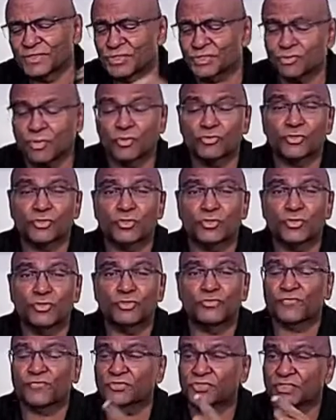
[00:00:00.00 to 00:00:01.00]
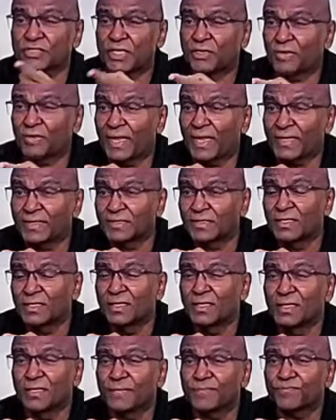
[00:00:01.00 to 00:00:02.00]
also used for cellulite.
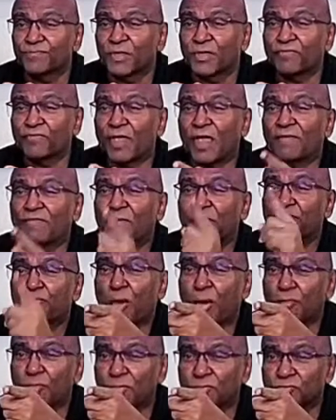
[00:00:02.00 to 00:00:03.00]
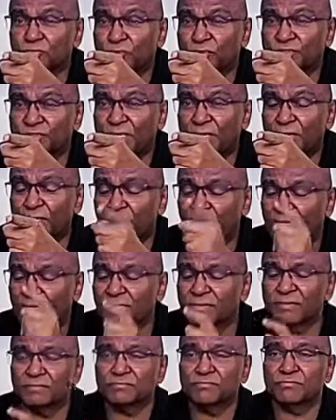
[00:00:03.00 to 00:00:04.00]
If you're having problems with
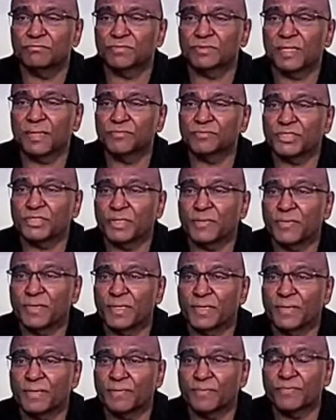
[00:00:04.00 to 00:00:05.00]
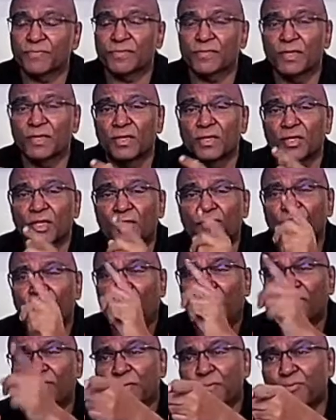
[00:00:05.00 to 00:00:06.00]
cellulite, come see me. If you're
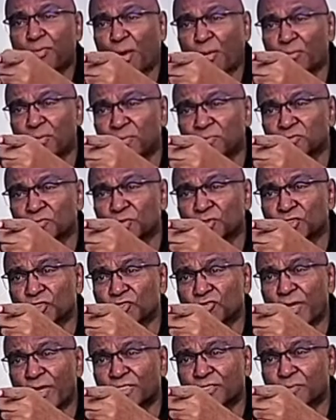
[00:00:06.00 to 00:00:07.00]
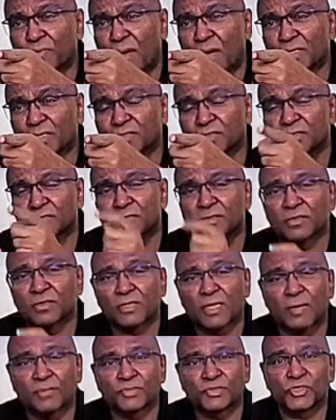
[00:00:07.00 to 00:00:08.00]
having problems with stretch marks,
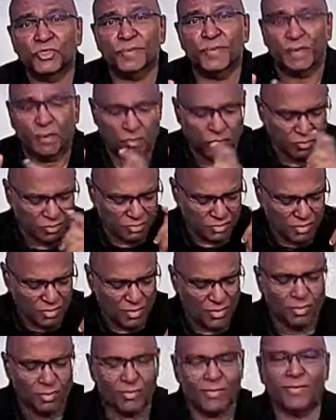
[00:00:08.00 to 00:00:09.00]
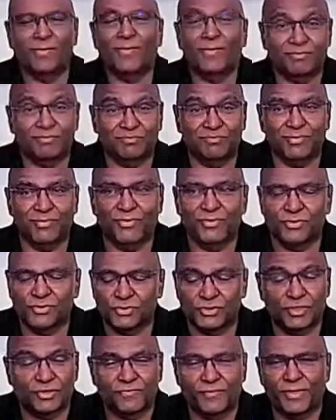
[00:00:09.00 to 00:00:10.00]
come see me. Oh boy, you
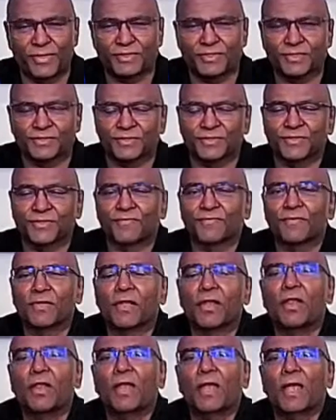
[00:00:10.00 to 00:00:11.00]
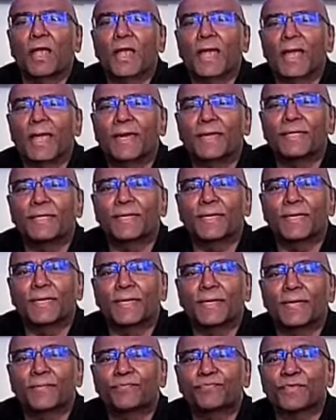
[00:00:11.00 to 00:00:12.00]
see, it's very sensitive. And
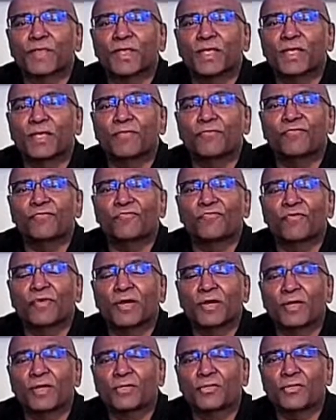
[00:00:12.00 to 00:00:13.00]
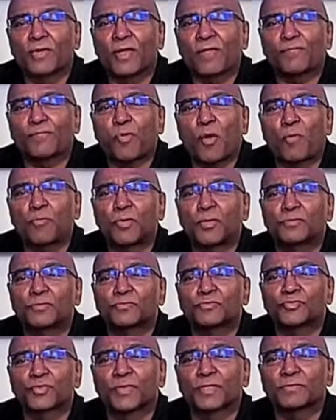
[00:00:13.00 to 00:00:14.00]
if you have
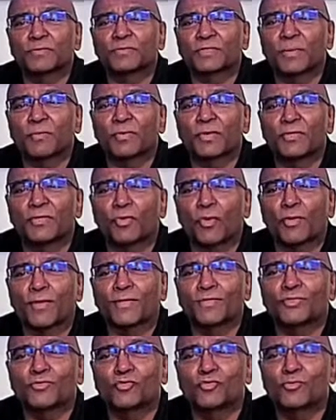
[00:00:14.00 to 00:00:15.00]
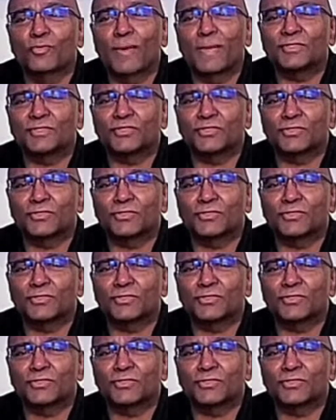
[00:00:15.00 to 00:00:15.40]
problems with somebody talking too much,